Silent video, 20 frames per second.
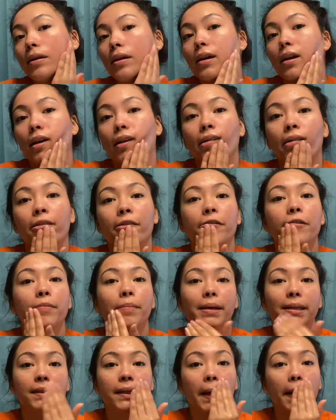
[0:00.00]
if
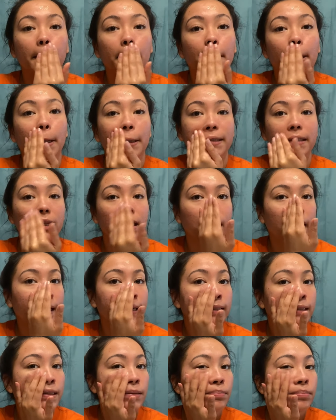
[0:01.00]
my skin doesn't
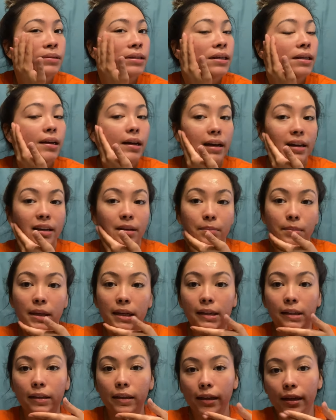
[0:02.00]
like something, I
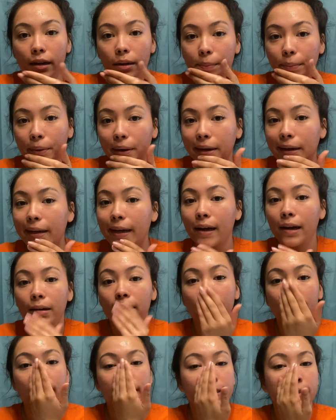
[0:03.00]
immediately get a
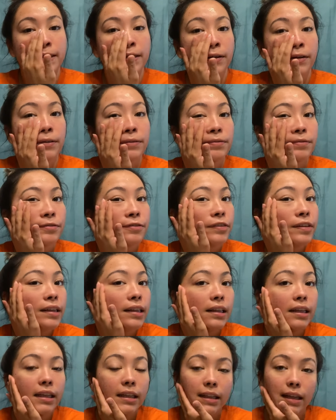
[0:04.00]
breakout. I start
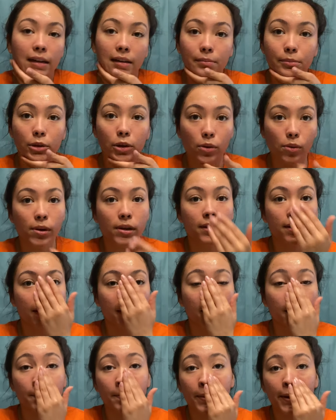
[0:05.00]
feeling that I'm going to
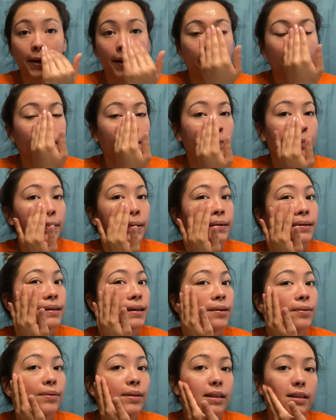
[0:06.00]
get a breakout, but
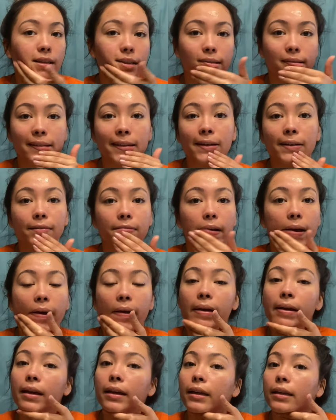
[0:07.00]
not with these stuff.
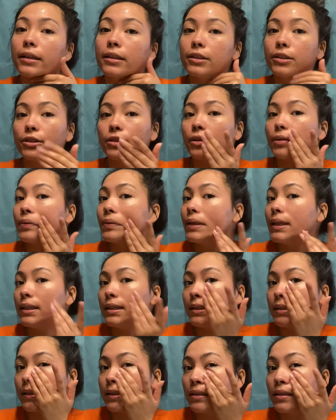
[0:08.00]
So that's
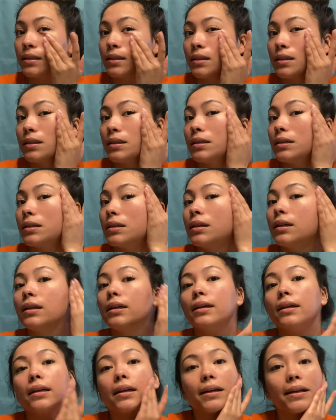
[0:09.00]

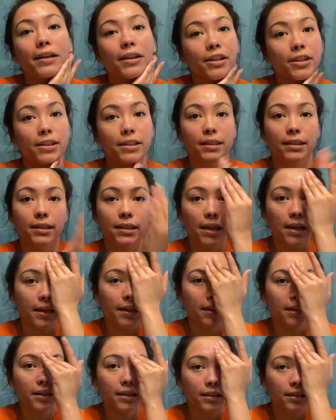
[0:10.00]
a good
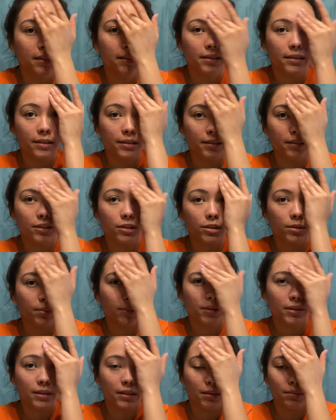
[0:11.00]
sign.
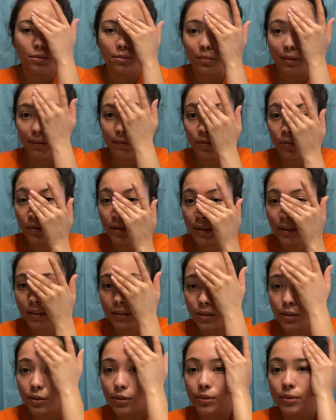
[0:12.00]
Maybe some on my forehead
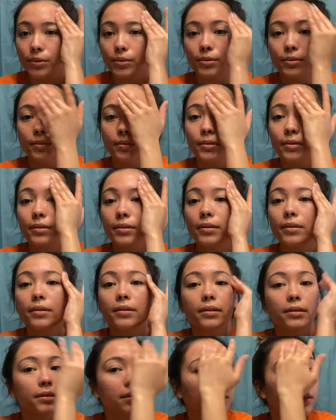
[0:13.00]

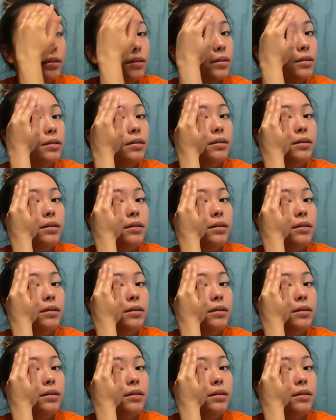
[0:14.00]
too.